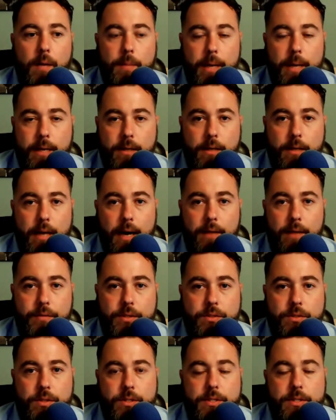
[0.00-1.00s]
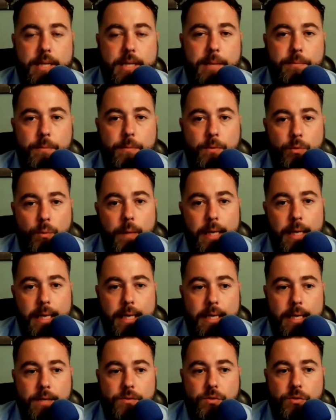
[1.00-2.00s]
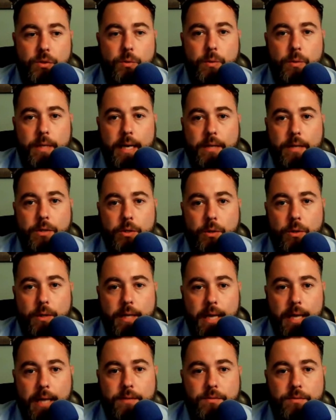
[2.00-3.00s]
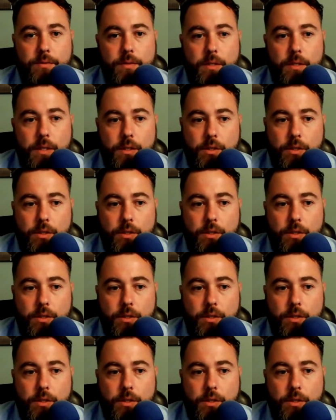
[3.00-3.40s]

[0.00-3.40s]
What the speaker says: And obviously step 3 is to get your guest,